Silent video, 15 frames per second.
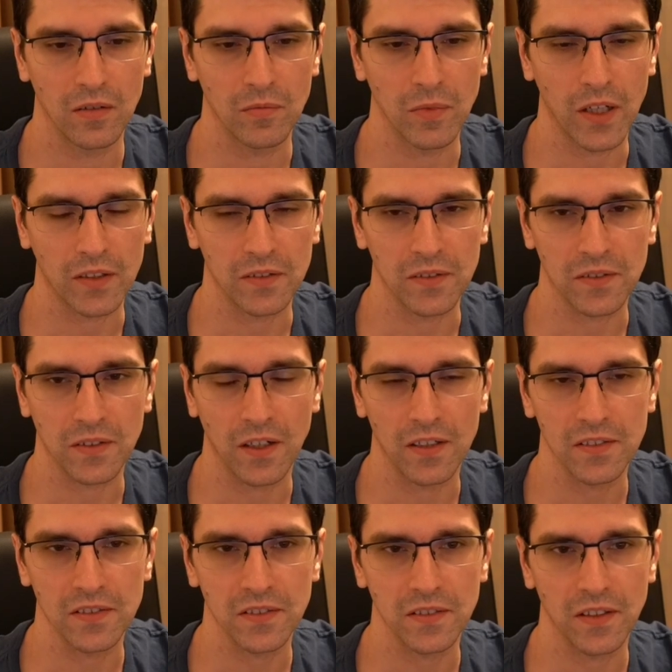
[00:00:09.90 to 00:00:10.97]
Magnus
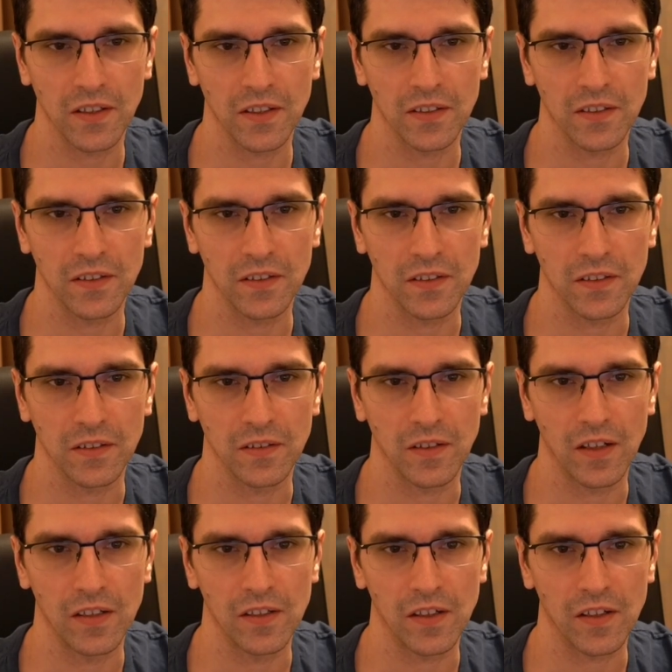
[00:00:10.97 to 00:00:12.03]
Carlsen and
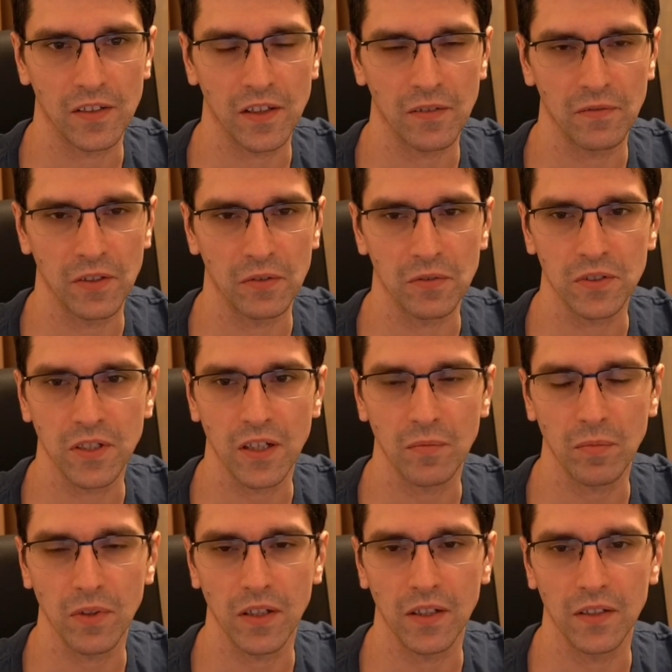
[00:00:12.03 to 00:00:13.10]
Alireza Firouzja
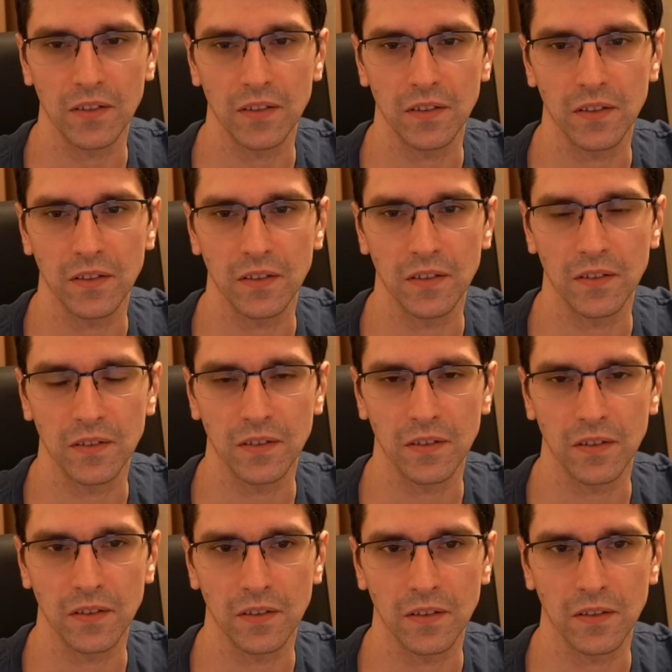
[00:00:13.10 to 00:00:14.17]
played in
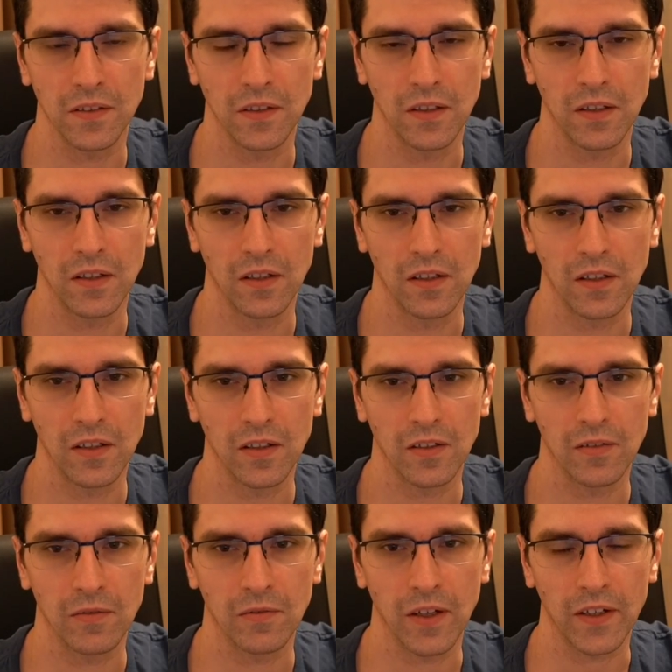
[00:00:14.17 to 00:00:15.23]

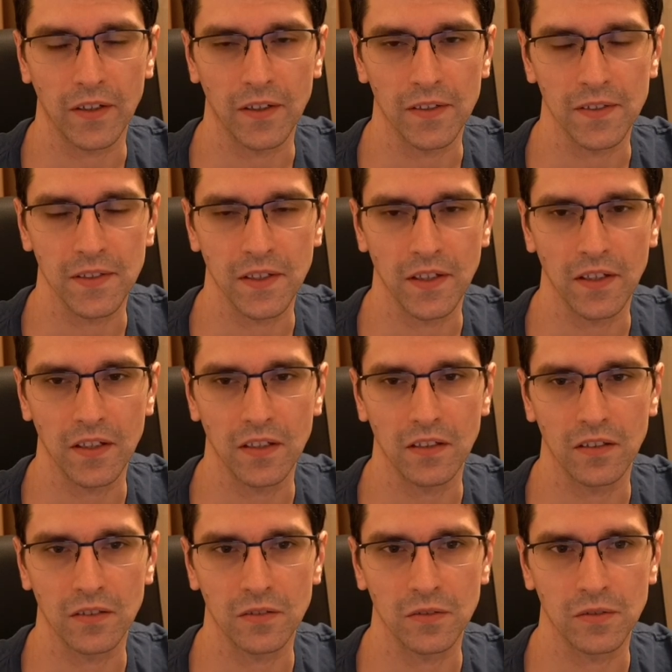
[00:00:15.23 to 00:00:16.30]
Wijk aan Zee
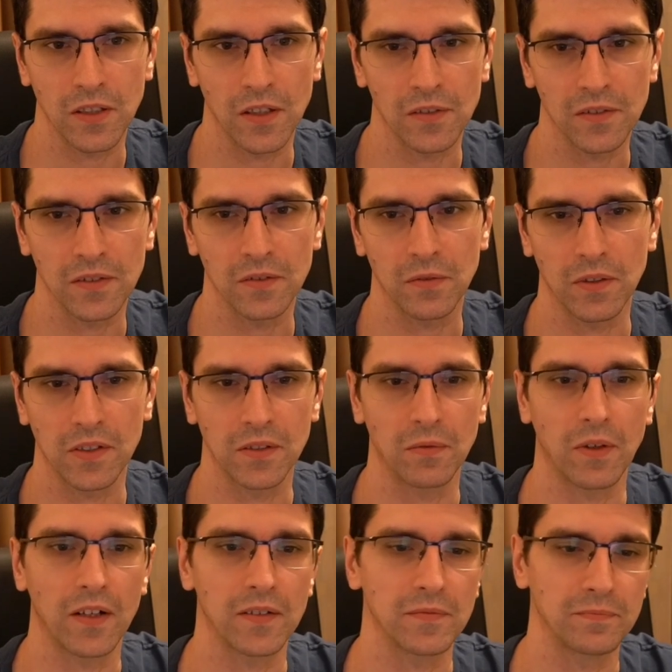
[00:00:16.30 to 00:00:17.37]

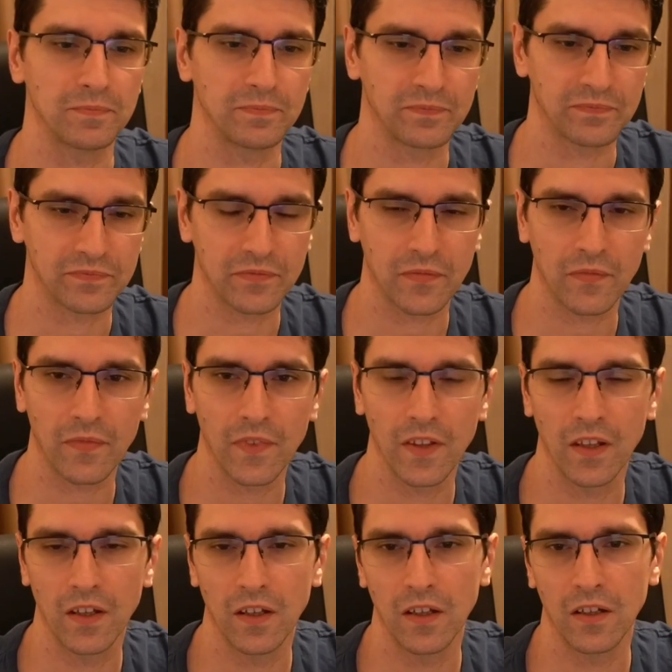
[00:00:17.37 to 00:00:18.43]
2021.
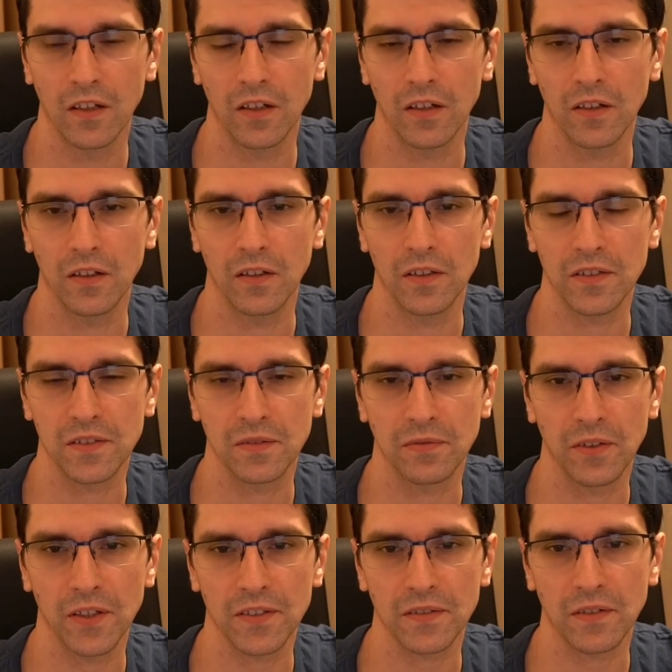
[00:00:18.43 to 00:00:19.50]
It's the
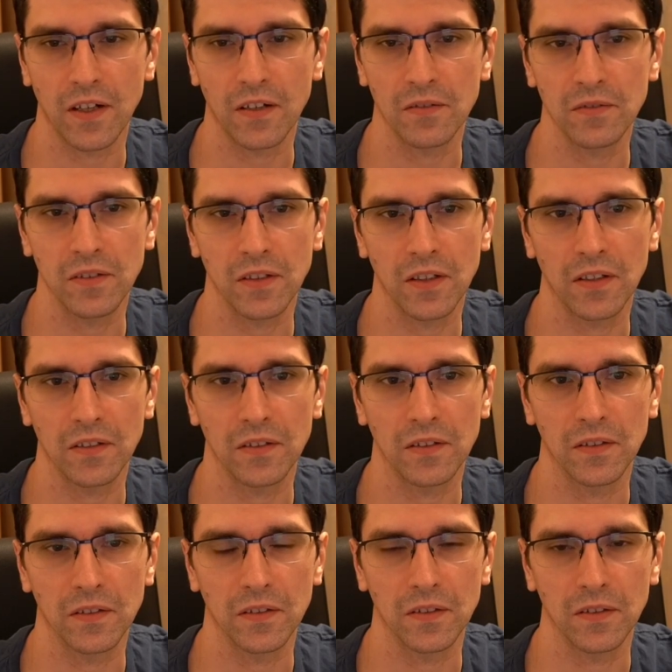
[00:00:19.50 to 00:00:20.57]
first round, and
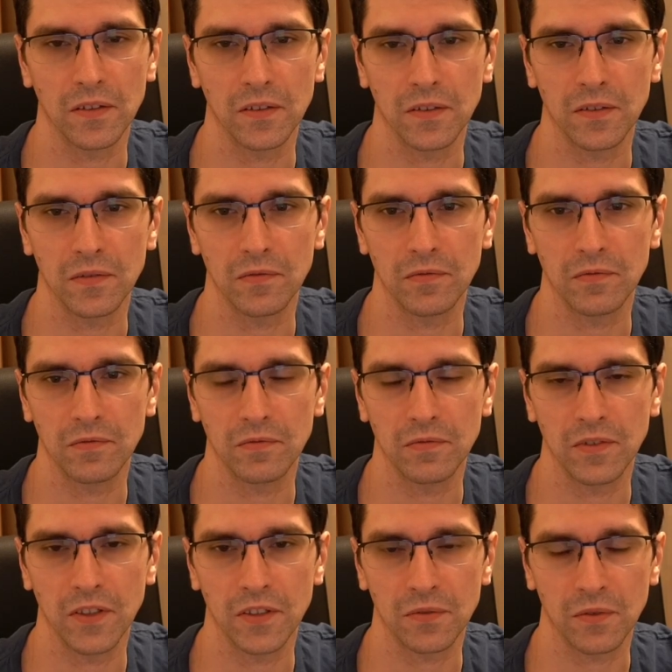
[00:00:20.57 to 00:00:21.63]

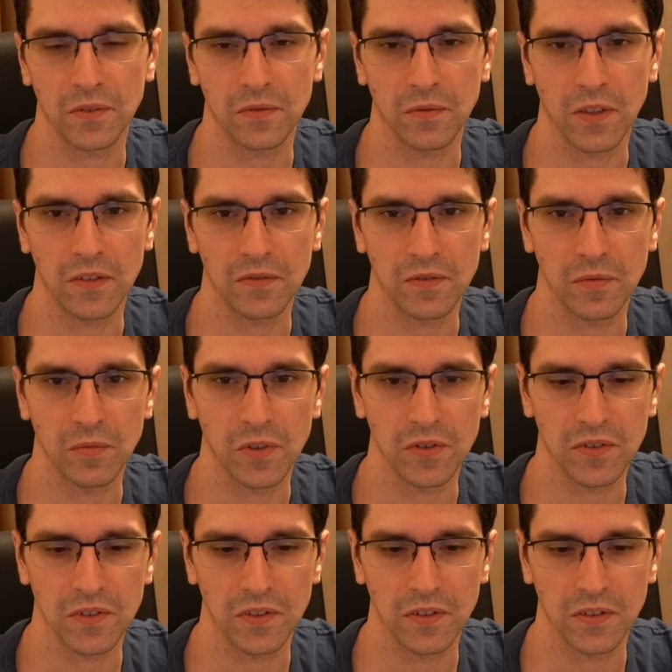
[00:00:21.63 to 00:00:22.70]
this was one of the
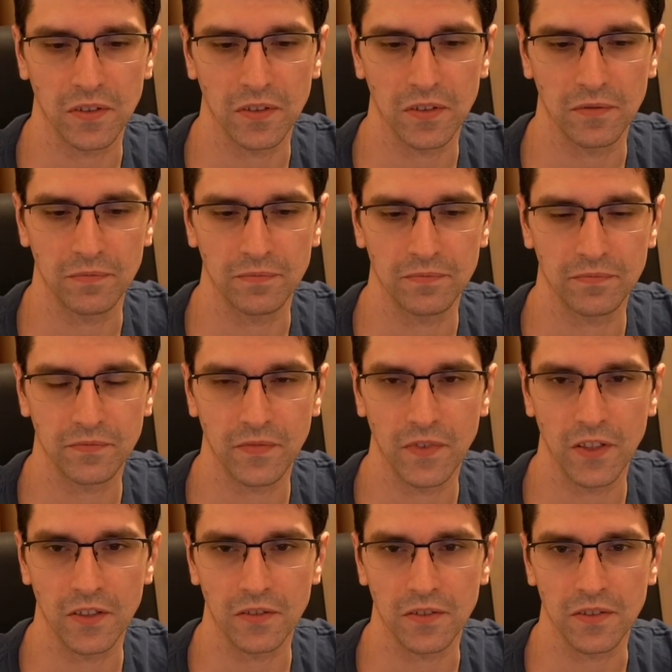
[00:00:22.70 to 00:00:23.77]
most
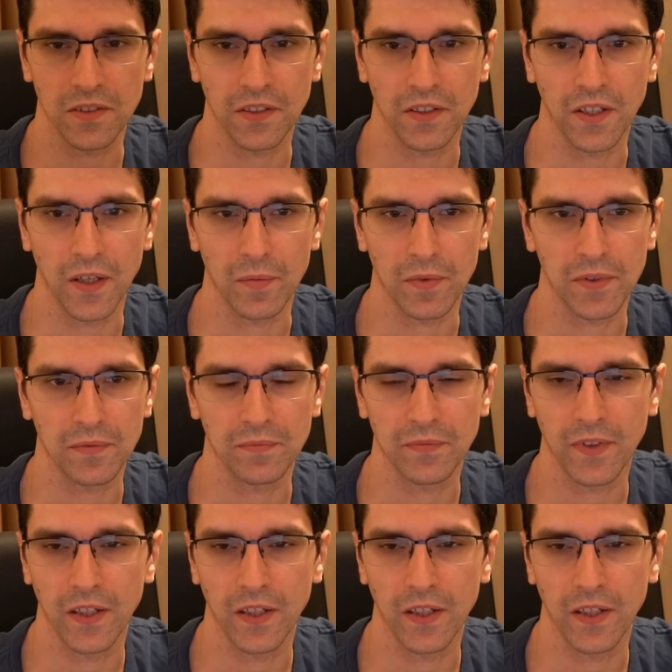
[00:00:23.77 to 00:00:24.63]
interesting games.